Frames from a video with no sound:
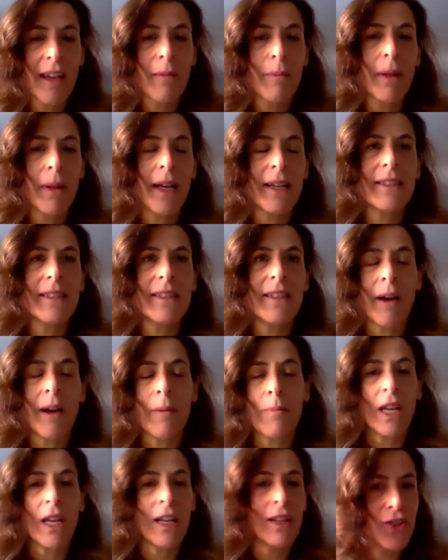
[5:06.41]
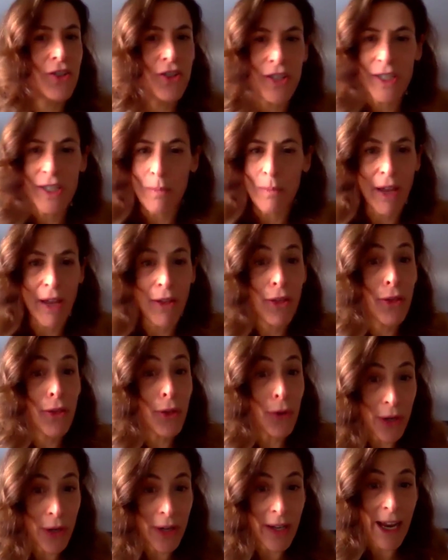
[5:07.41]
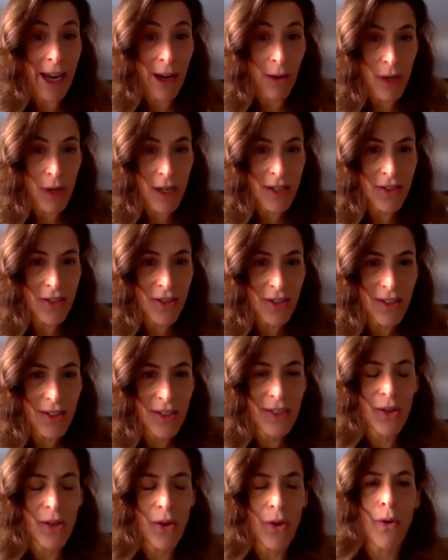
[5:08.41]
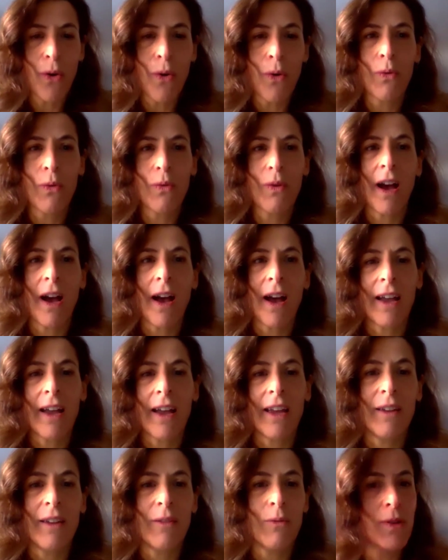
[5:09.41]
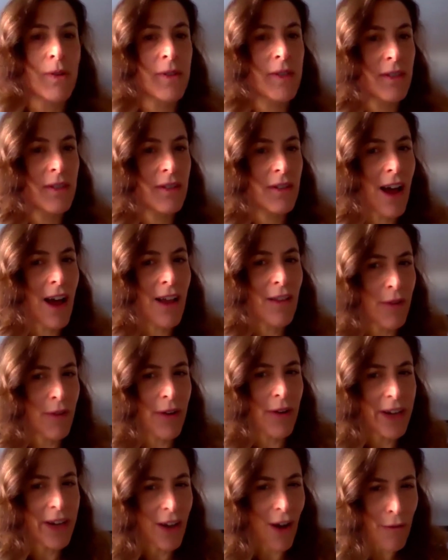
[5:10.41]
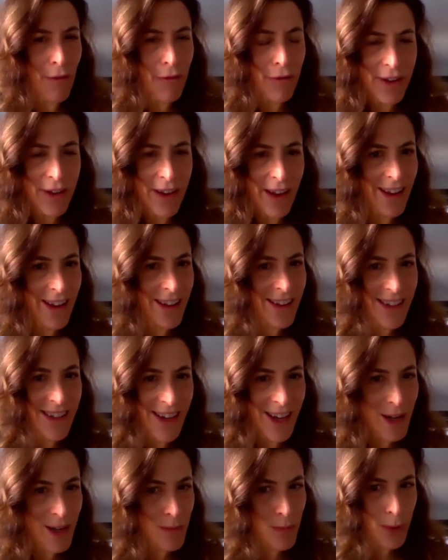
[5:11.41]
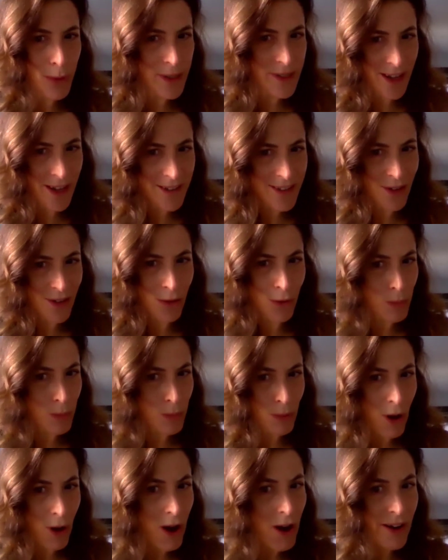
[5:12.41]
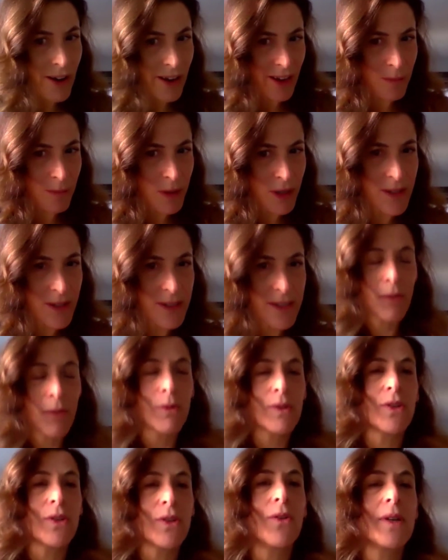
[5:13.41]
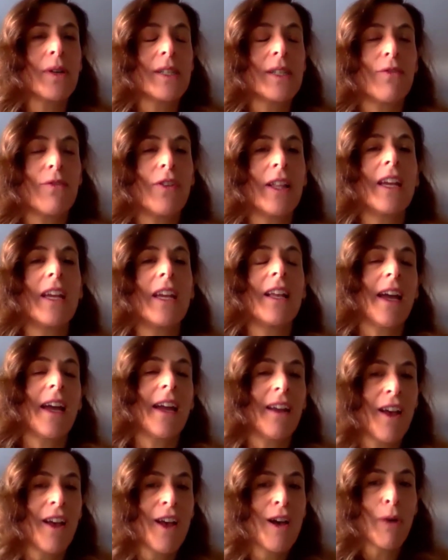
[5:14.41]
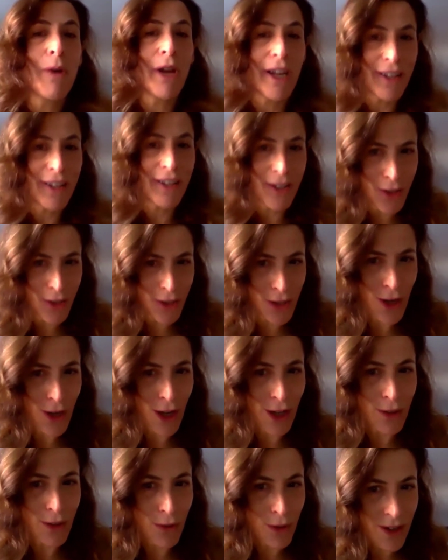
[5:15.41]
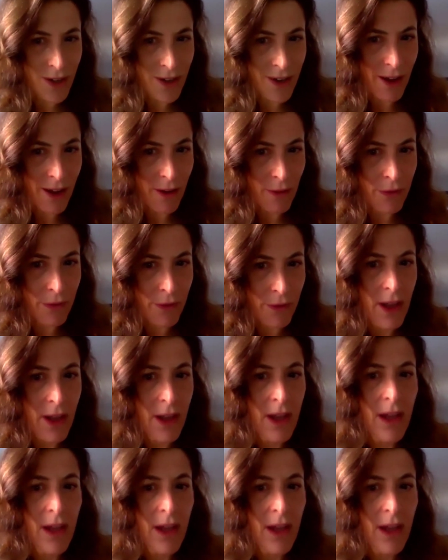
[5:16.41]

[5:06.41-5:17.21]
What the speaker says: Plus, English is my third language. So I was not very confident in presenting or blogging because I was always feeling like my English is not good enough.